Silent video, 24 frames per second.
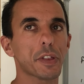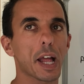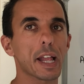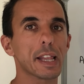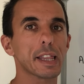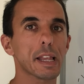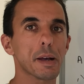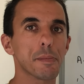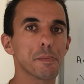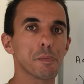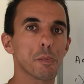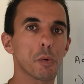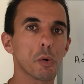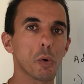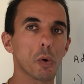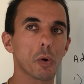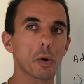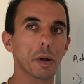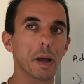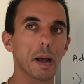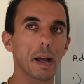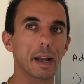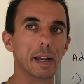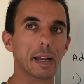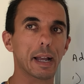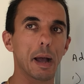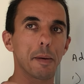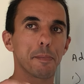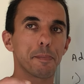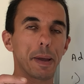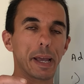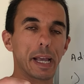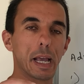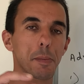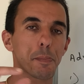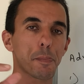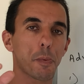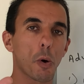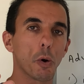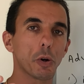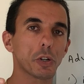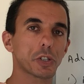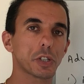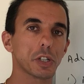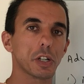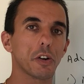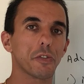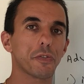then the more a bigger
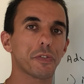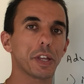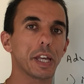portion of